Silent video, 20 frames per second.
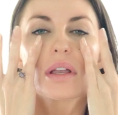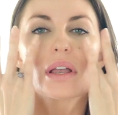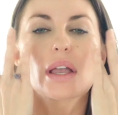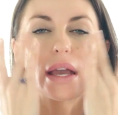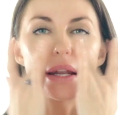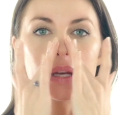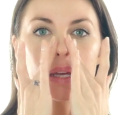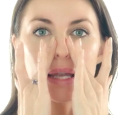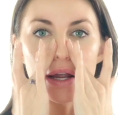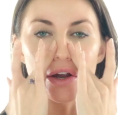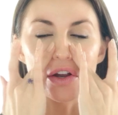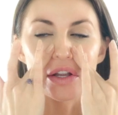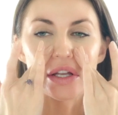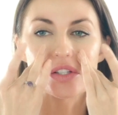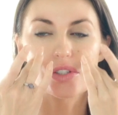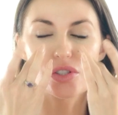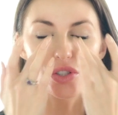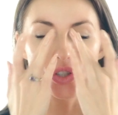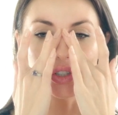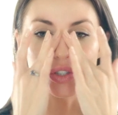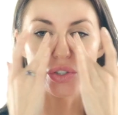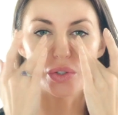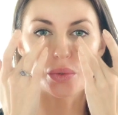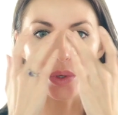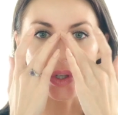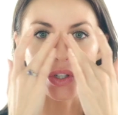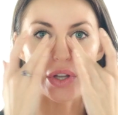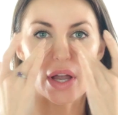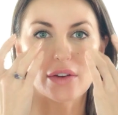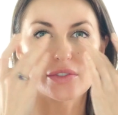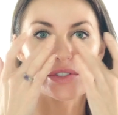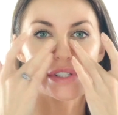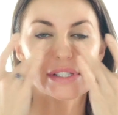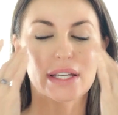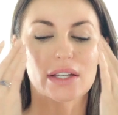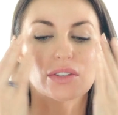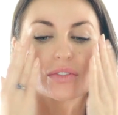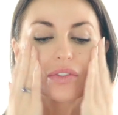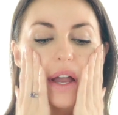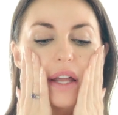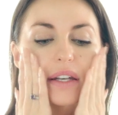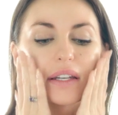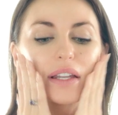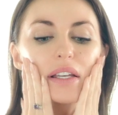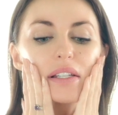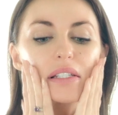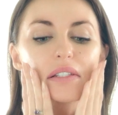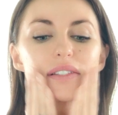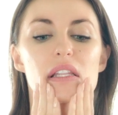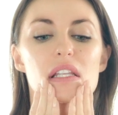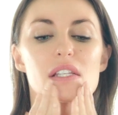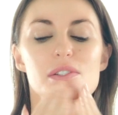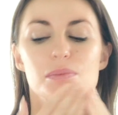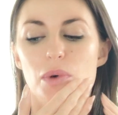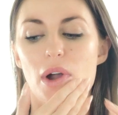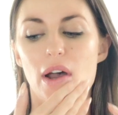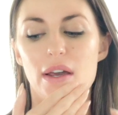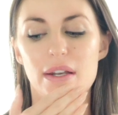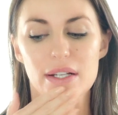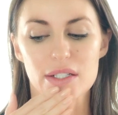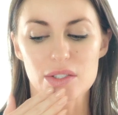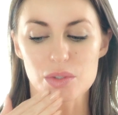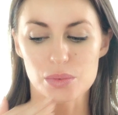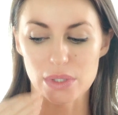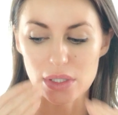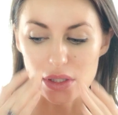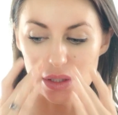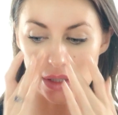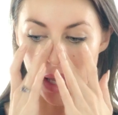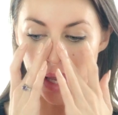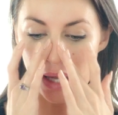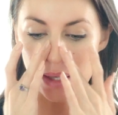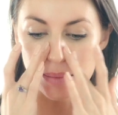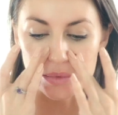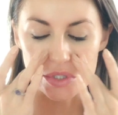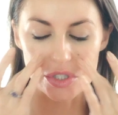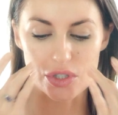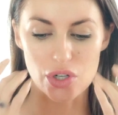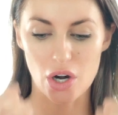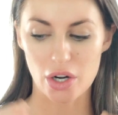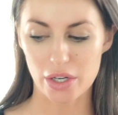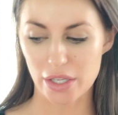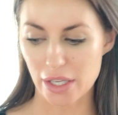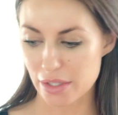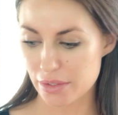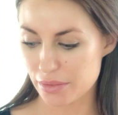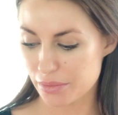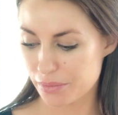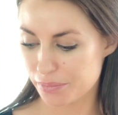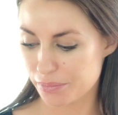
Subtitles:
Any areas too where you have skin redness, this product will aim to target.